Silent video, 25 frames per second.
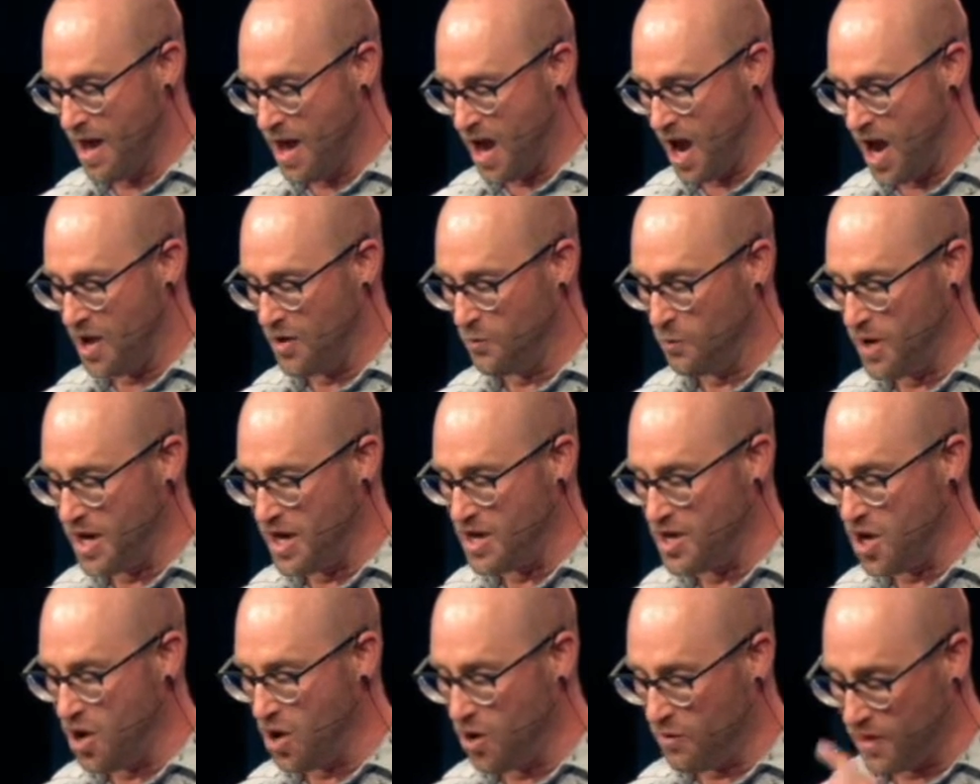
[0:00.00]
And
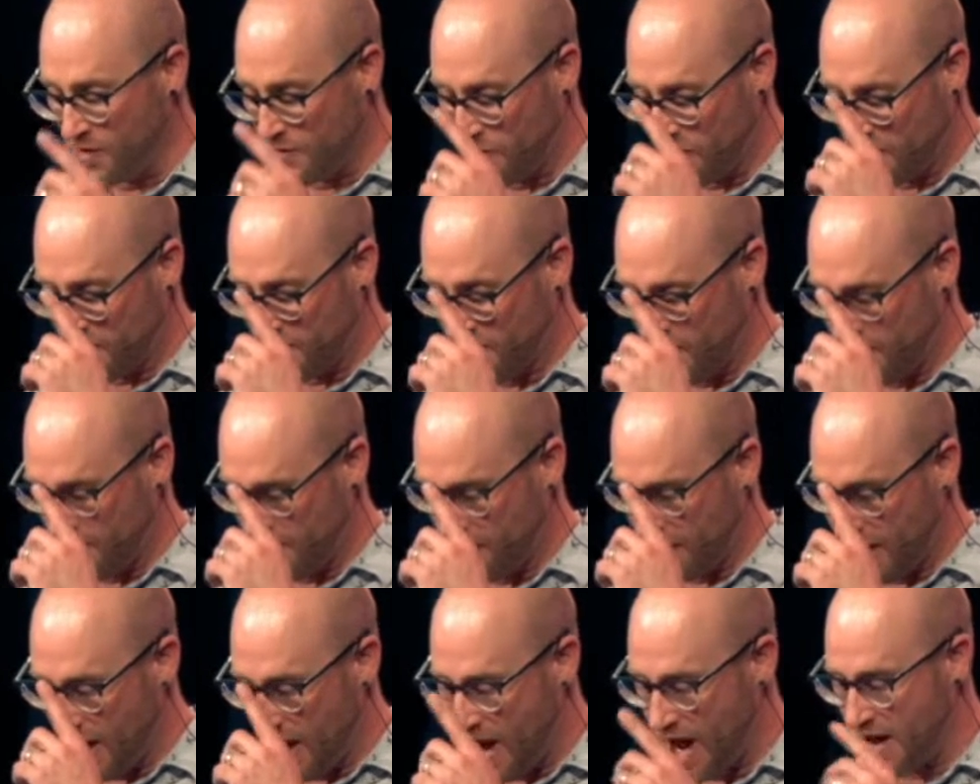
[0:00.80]
we know that the Son
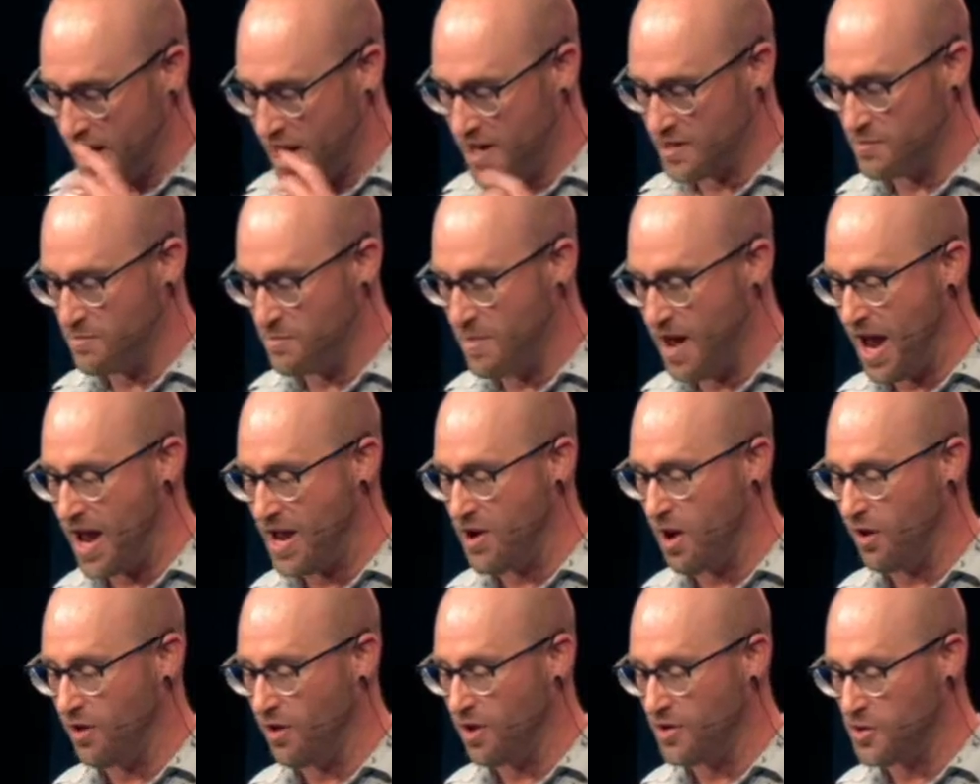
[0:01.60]
of God has
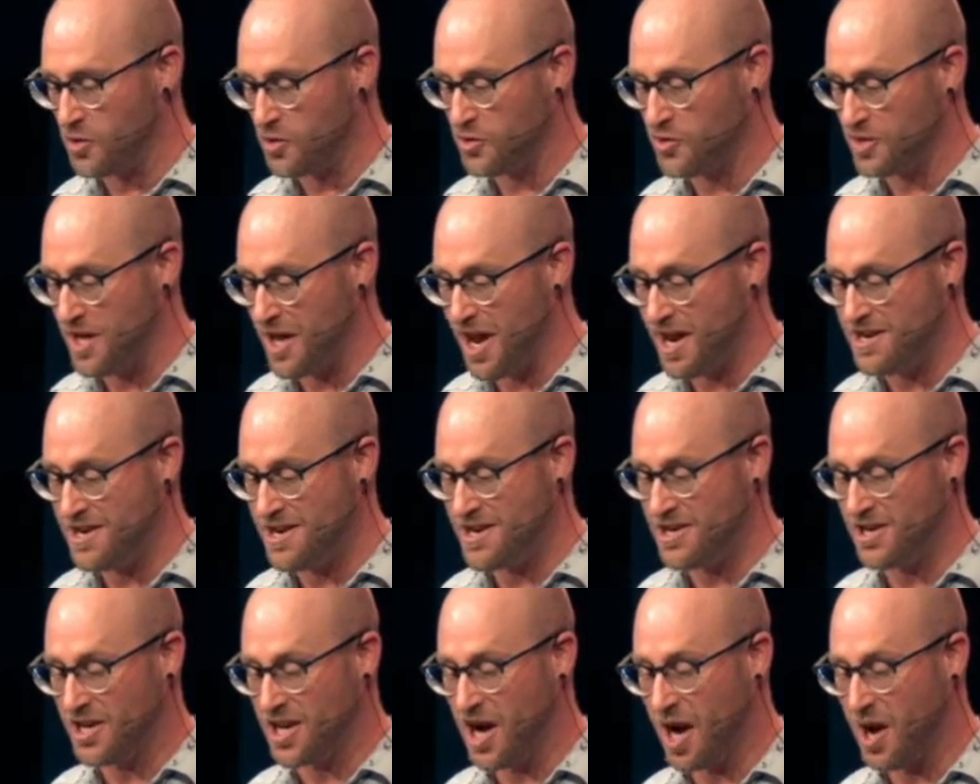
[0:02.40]
made our
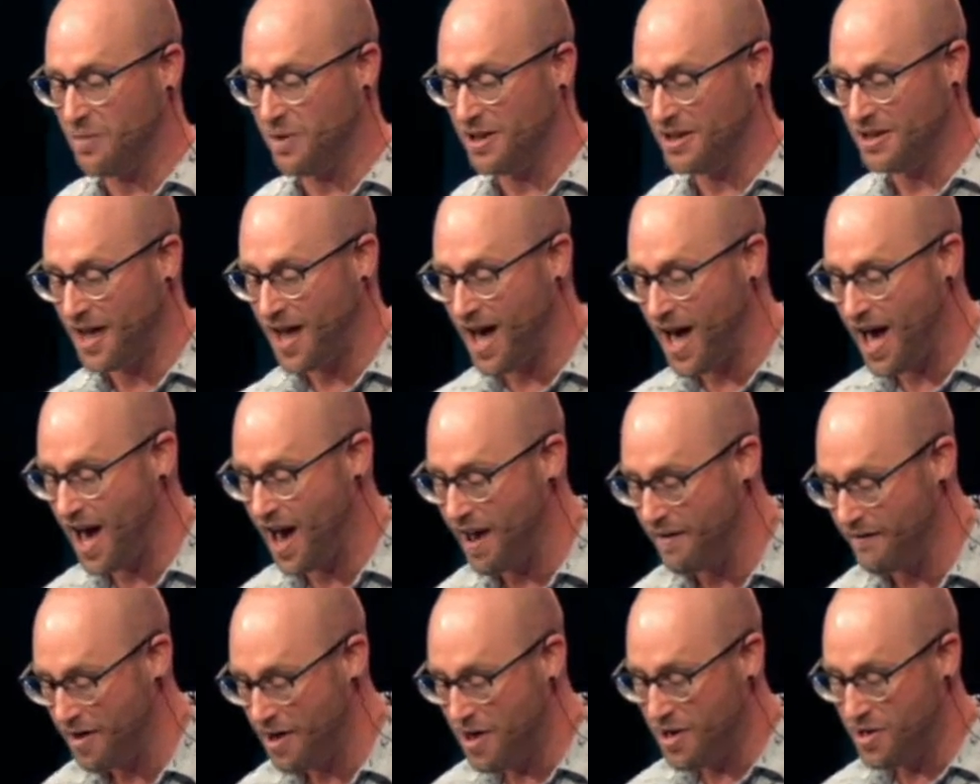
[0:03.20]
understanding come
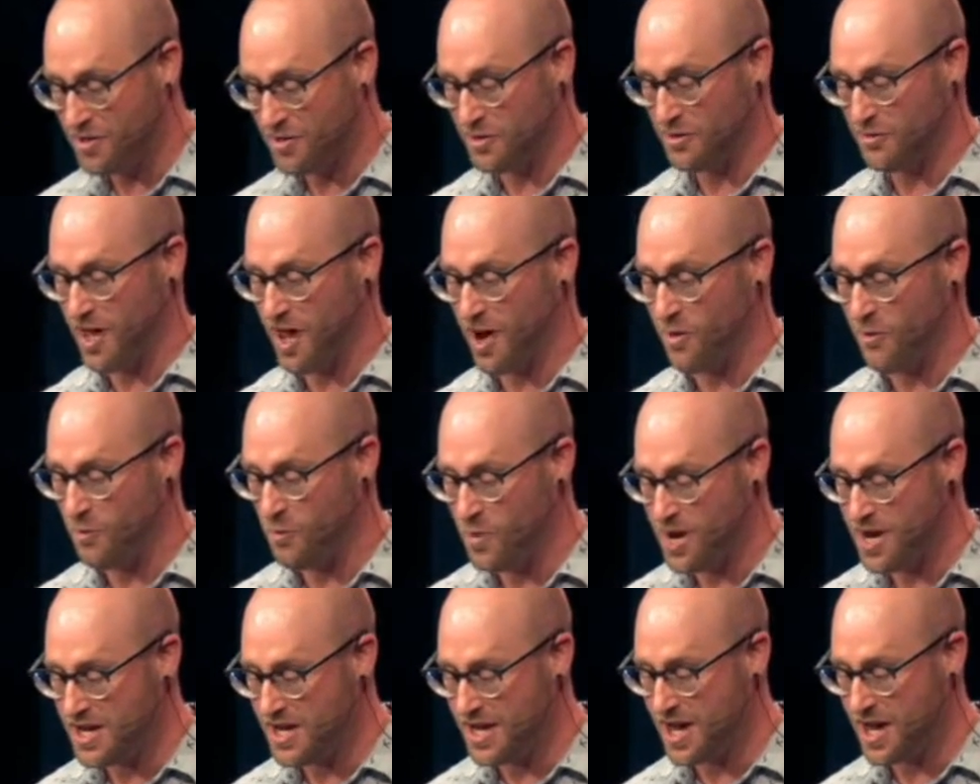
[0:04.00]
alive so that
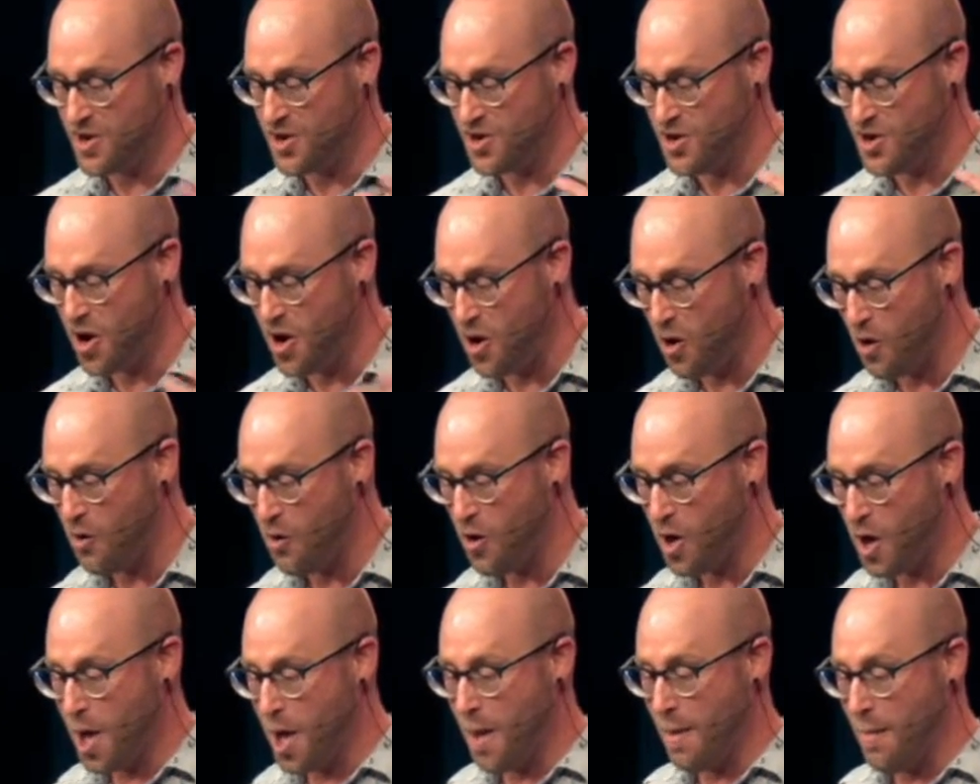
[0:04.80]
we can
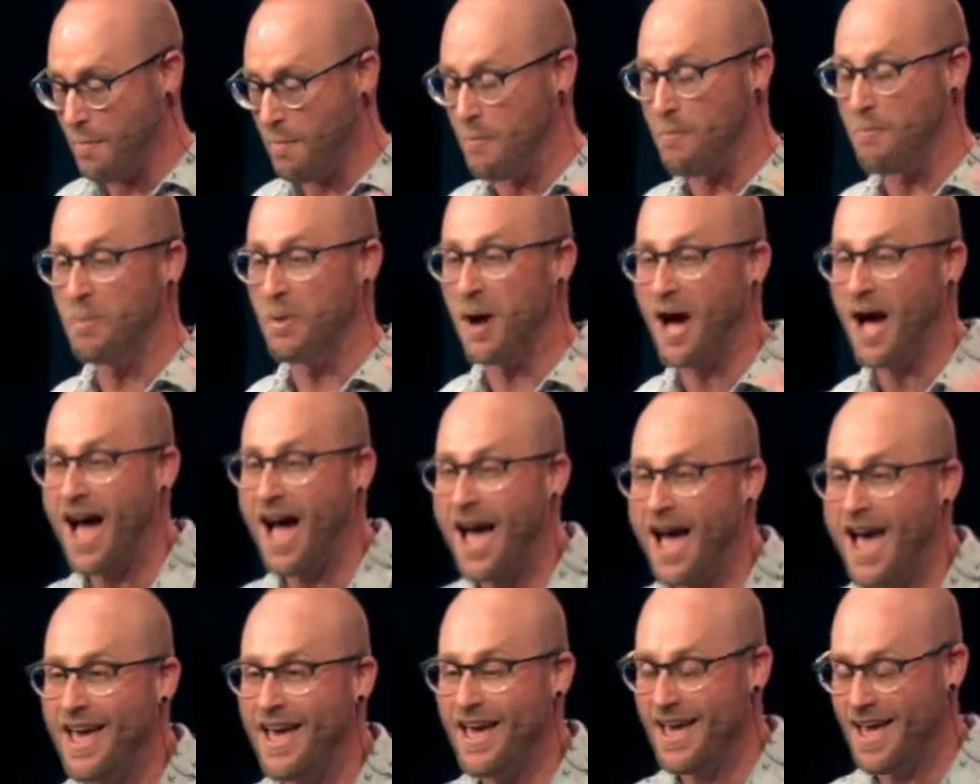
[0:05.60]
know
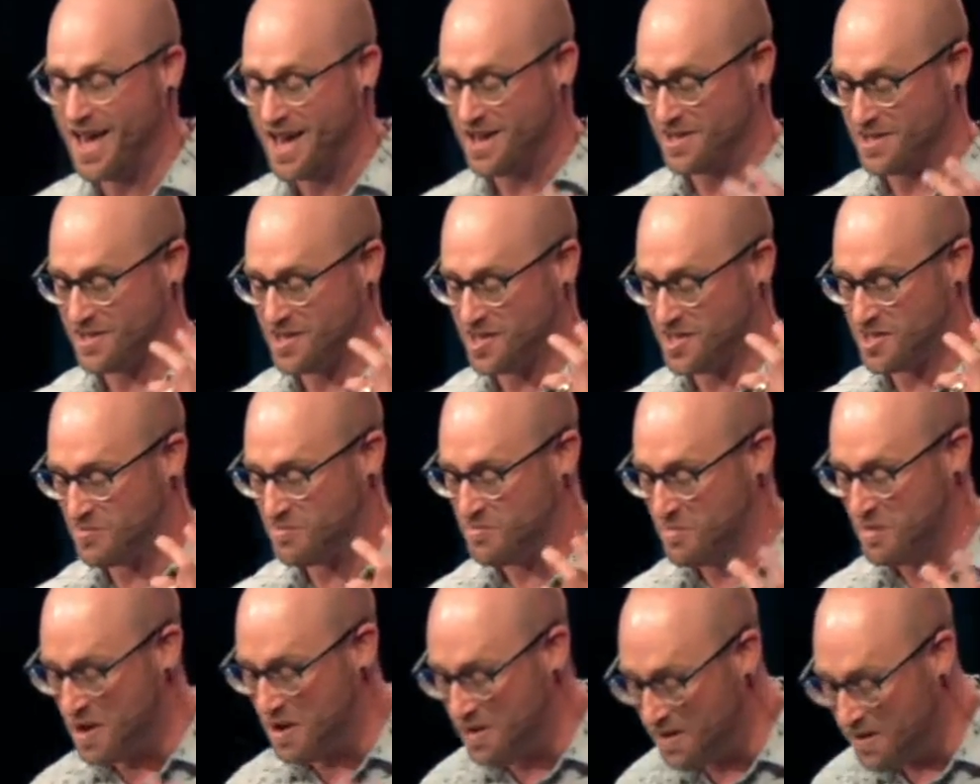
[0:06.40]
by
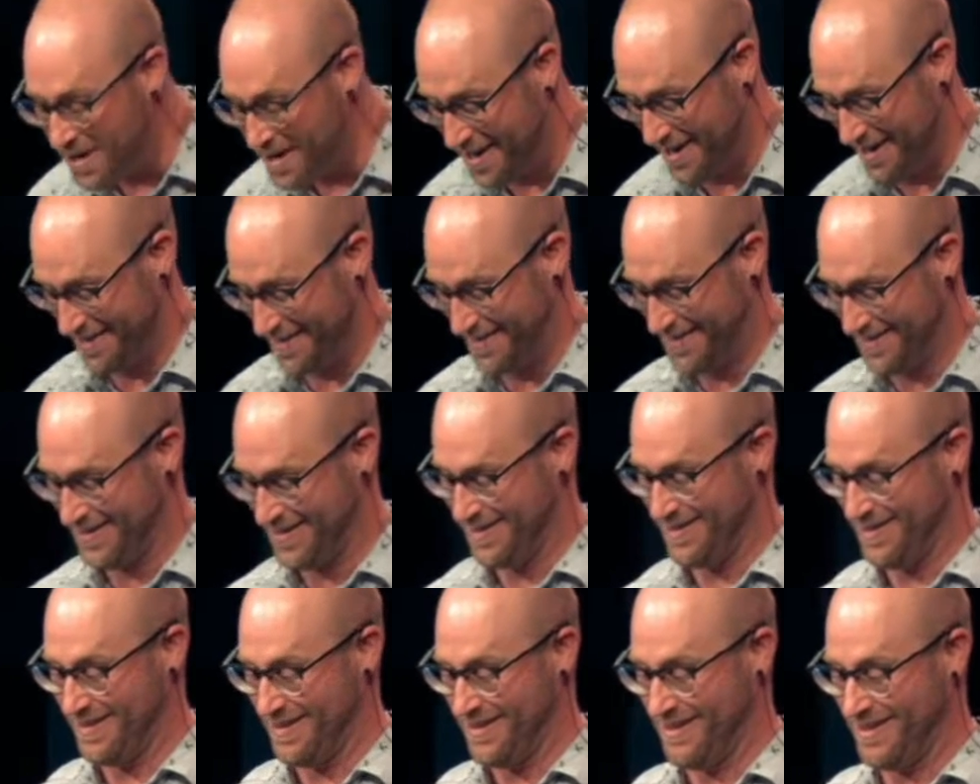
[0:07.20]

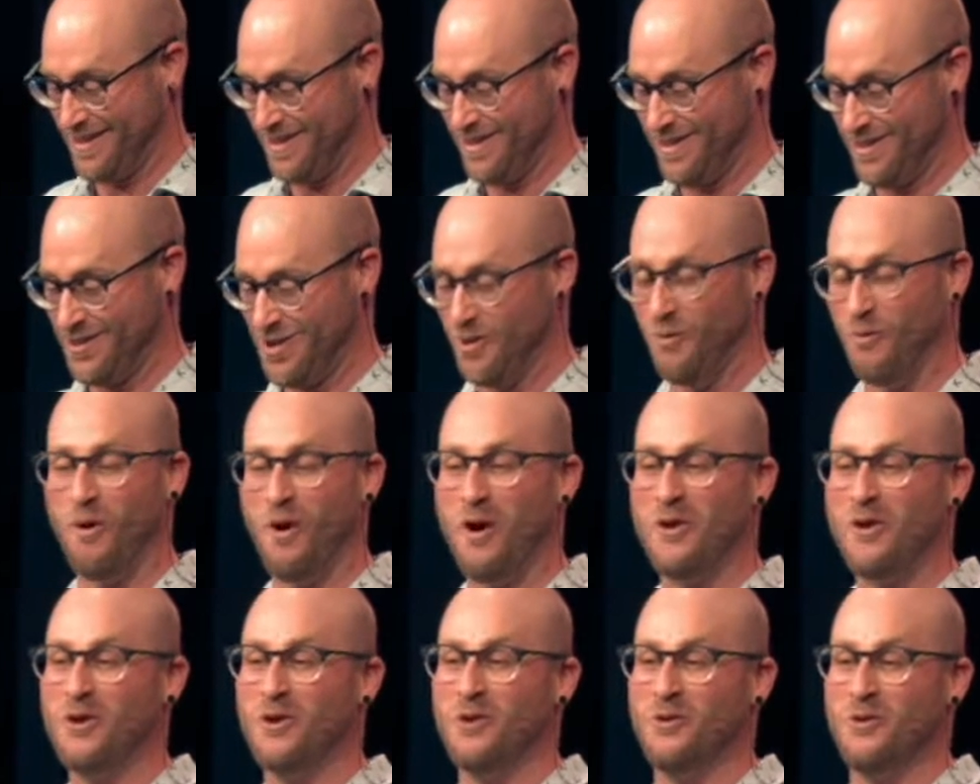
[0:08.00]
experience the
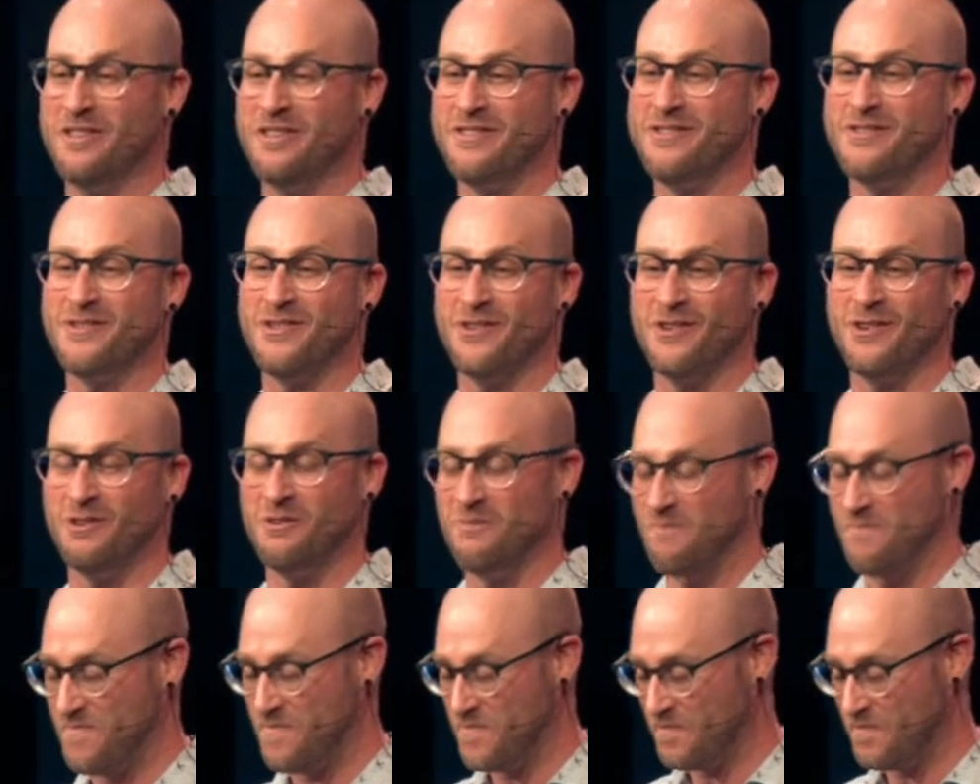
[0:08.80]
one who is true.